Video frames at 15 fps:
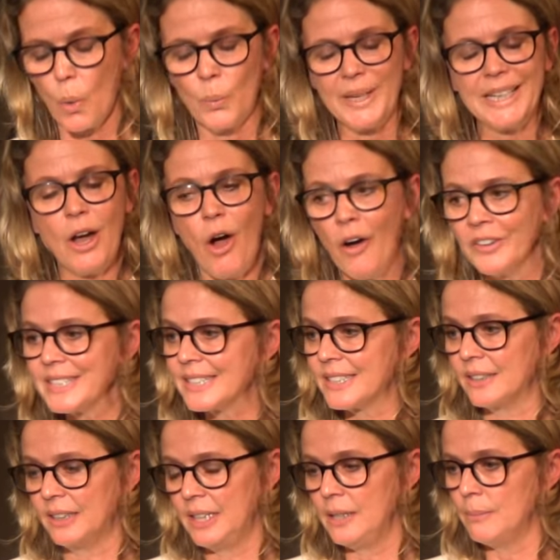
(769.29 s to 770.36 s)
We
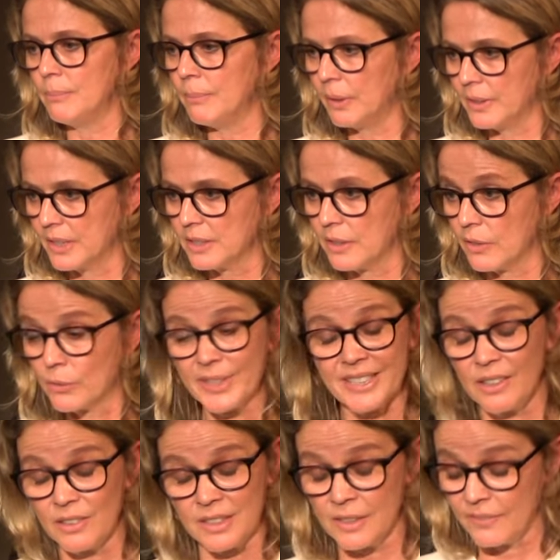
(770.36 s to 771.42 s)
constantly monitor the
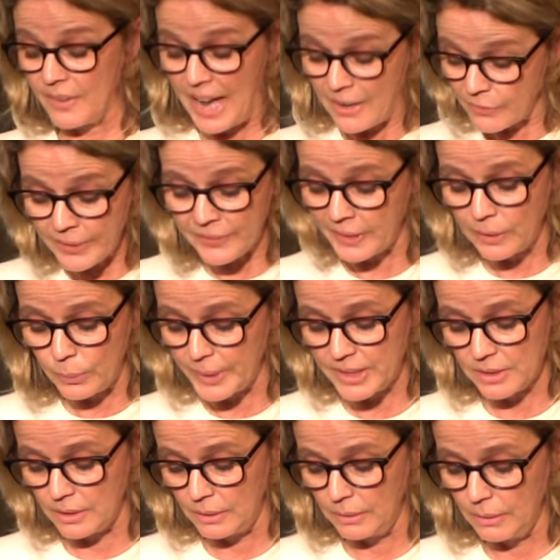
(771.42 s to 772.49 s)
results of everything we
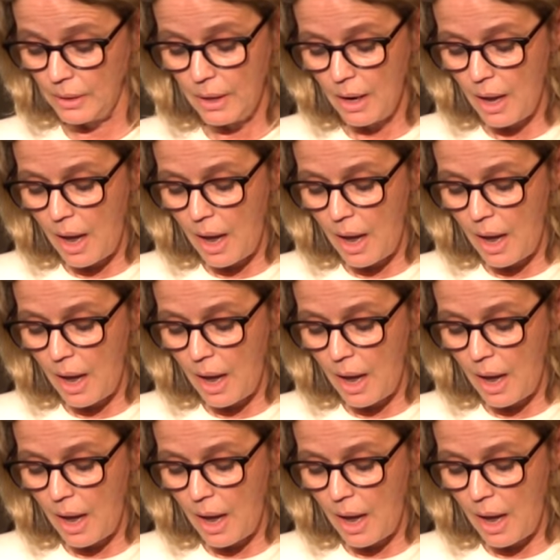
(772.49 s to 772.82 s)
do.